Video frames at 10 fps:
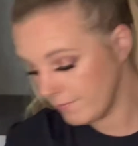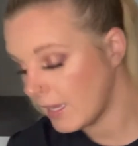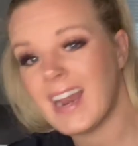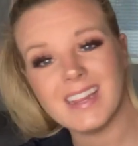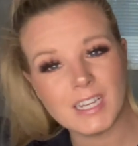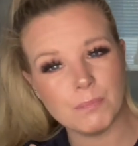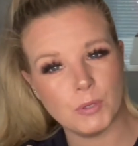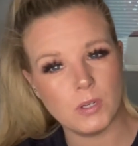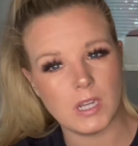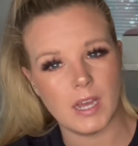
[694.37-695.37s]
and I like a
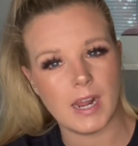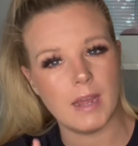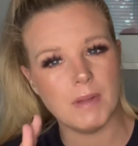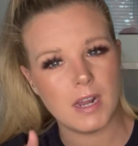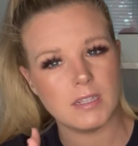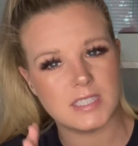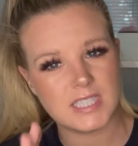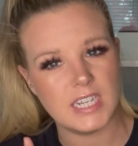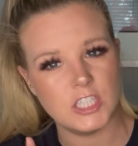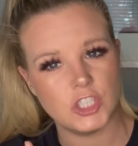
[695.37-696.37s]
boot cut. I'm not a
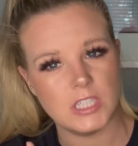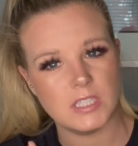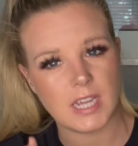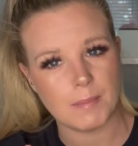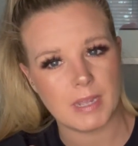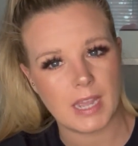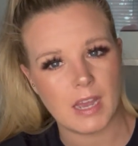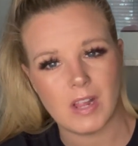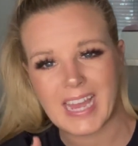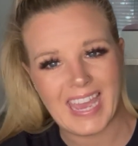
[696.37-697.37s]
skinny jean type of
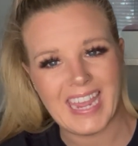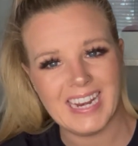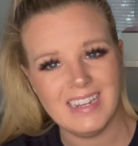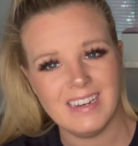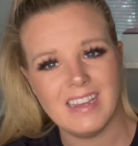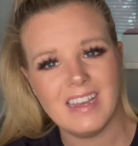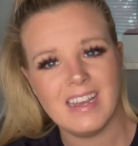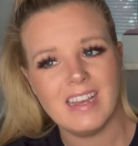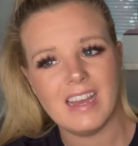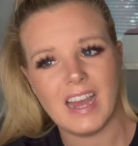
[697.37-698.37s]
gal. I hate it.
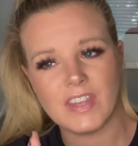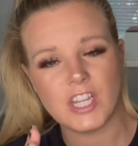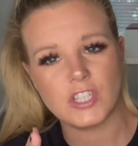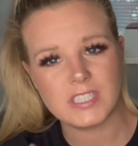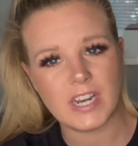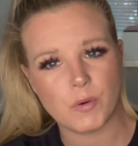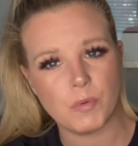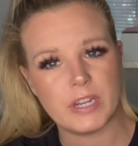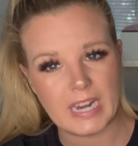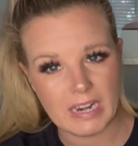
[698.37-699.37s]
I think it looks terrible
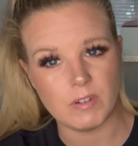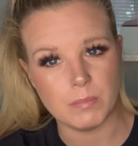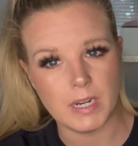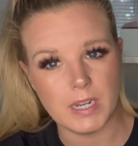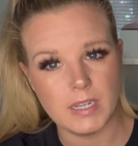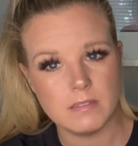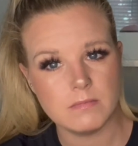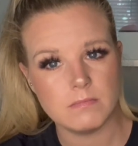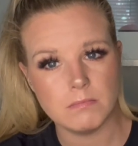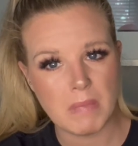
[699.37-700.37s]
on everybody
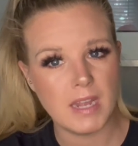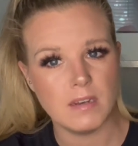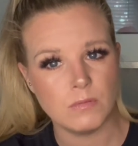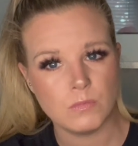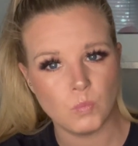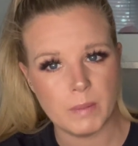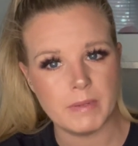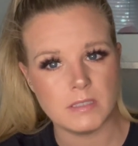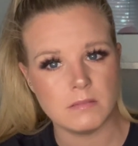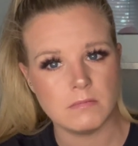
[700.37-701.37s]
men,
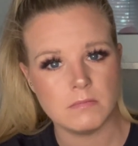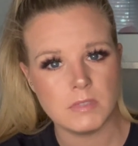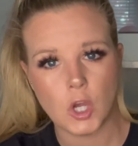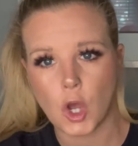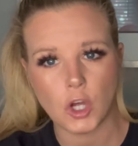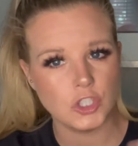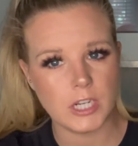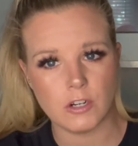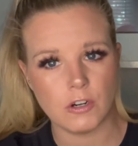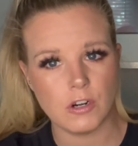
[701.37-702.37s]
women, all
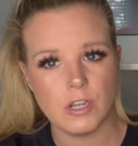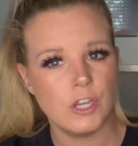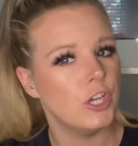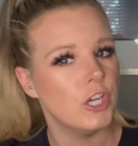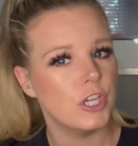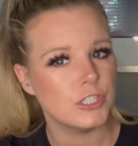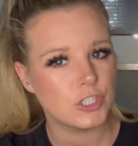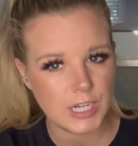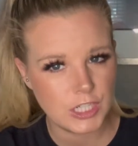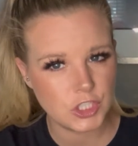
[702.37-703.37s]
gendered.
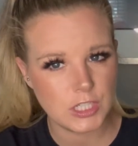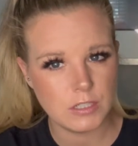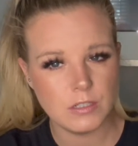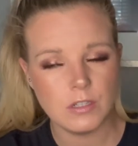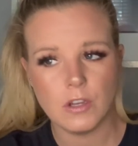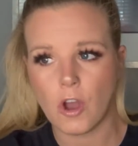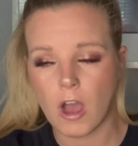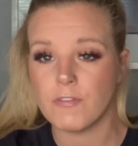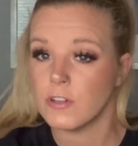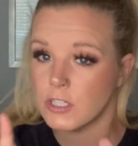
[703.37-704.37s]
Skinny jean,
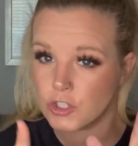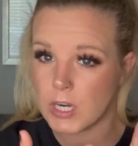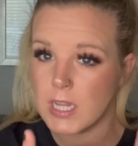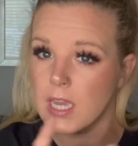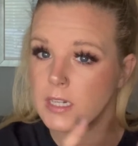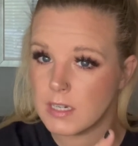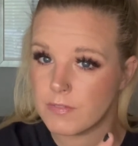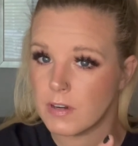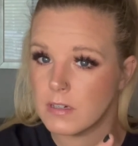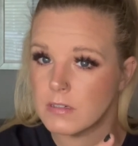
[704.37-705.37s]
awful. straight leg,
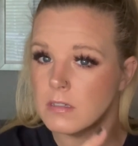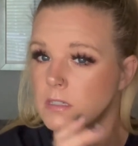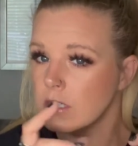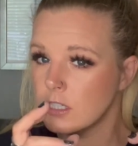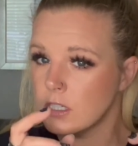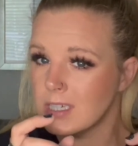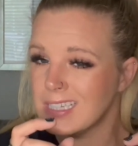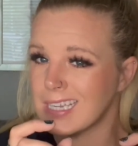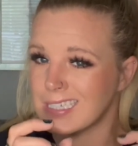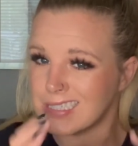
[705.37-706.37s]
different.
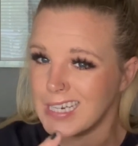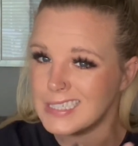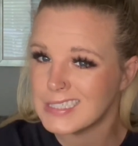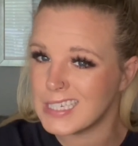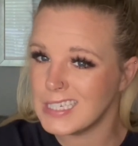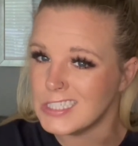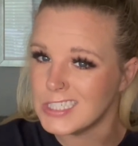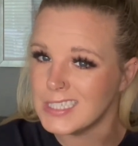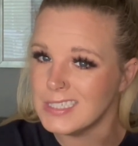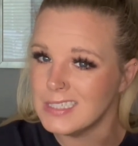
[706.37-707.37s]
Like a tight skinny
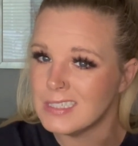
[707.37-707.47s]
jean.